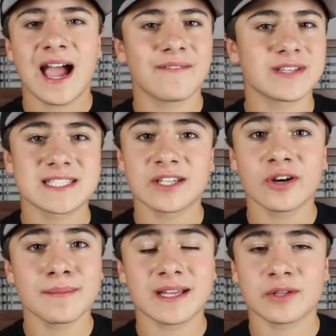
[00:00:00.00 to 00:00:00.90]
I've been
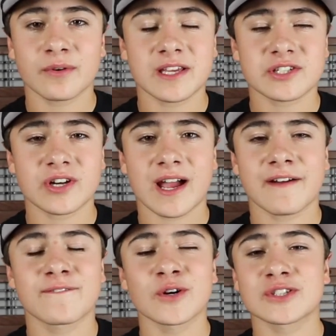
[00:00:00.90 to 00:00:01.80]
selling them at the
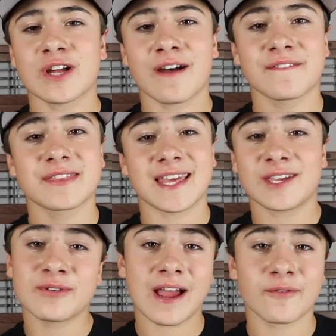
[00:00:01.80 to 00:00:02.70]
racetrack. First off,
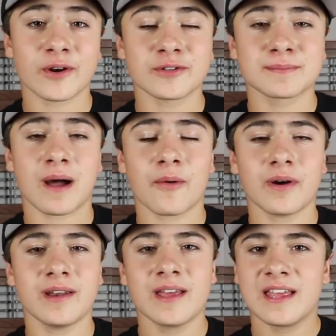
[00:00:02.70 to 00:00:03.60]
thank you to everyone who's bought
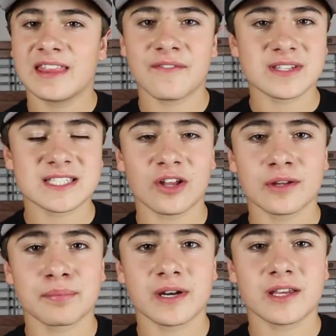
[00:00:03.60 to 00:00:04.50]
one. They've been
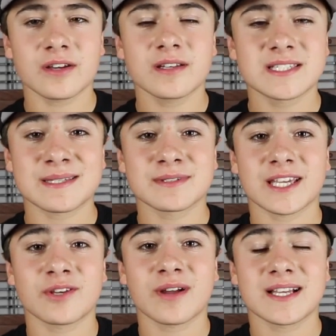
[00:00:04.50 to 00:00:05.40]
selling pretty good. Seems
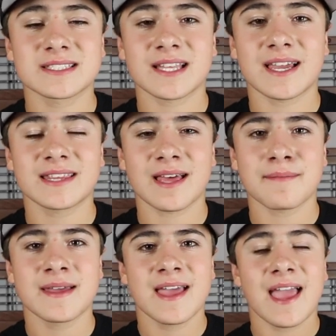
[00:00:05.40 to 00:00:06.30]
like you guys like them.